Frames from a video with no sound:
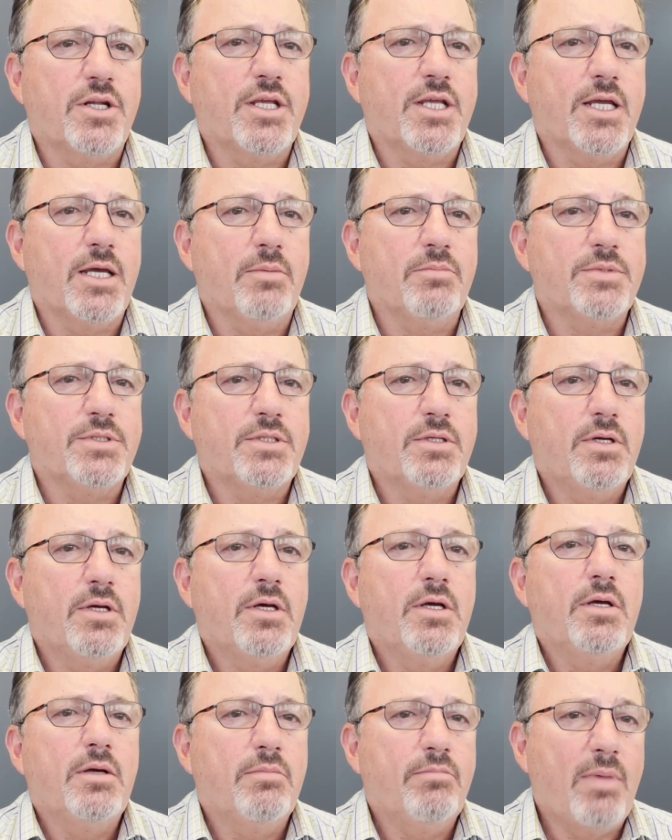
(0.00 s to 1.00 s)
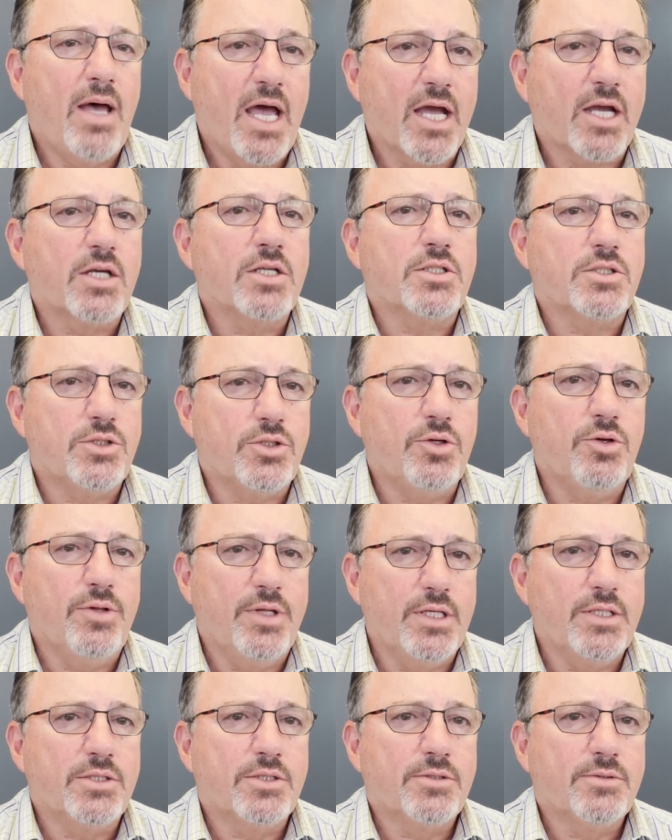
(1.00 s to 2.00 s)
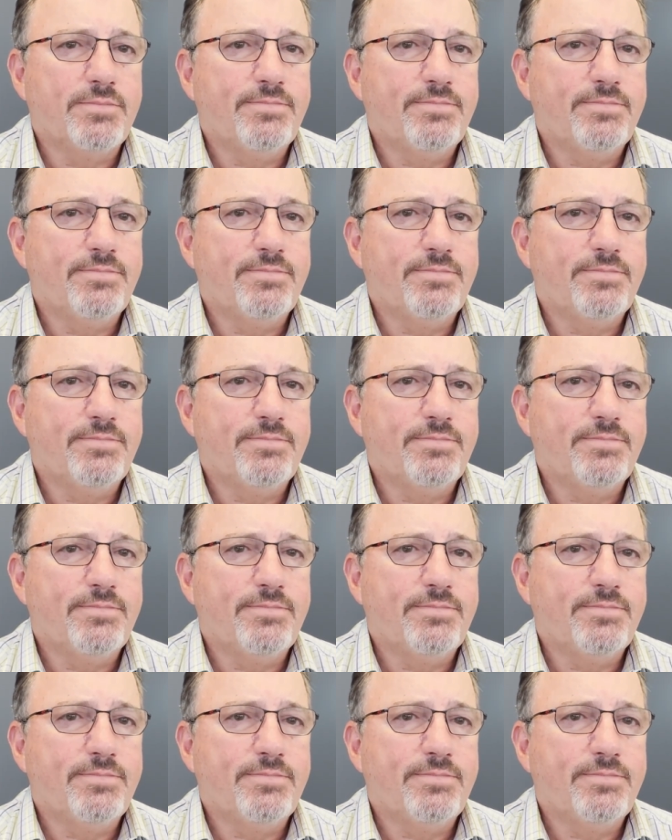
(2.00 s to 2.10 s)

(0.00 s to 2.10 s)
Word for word: comes. Markets do this.